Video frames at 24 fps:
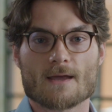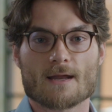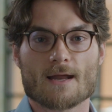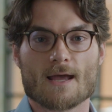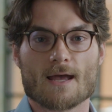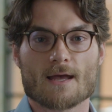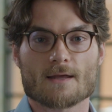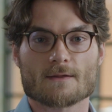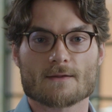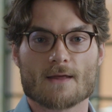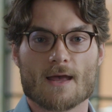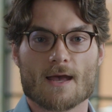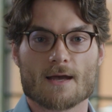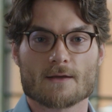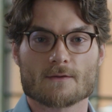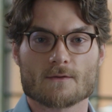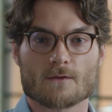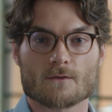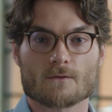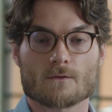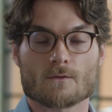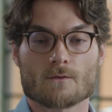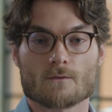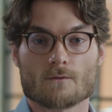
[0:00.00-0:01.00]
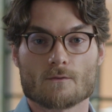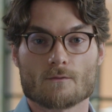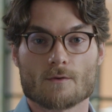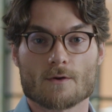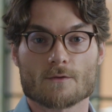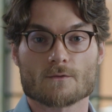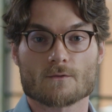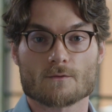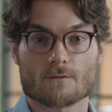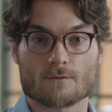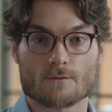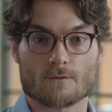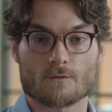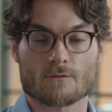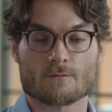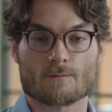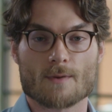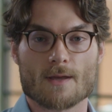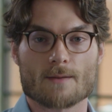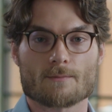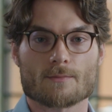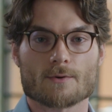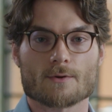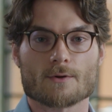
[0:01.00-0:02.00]
that has access to a certain
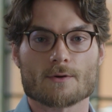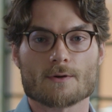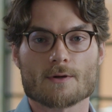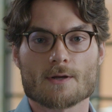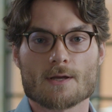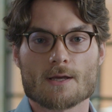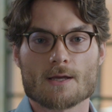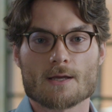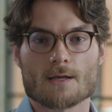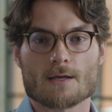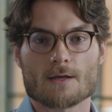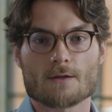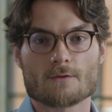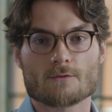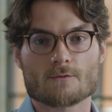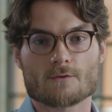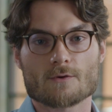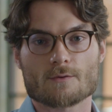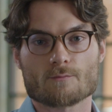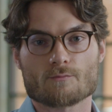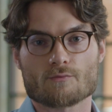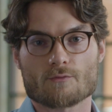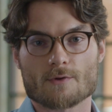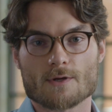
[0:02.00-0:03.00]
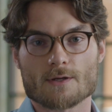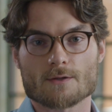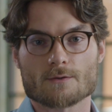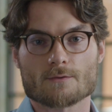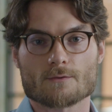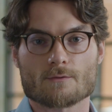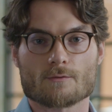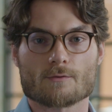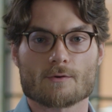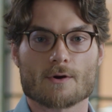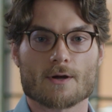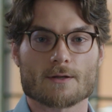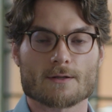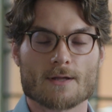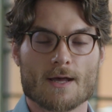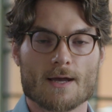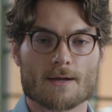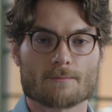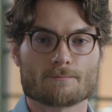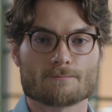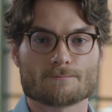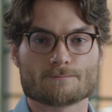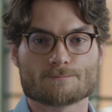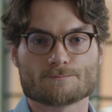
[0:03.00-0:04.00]
newspaper, either in print or
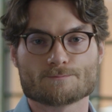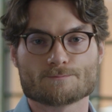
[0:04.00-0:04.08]
online.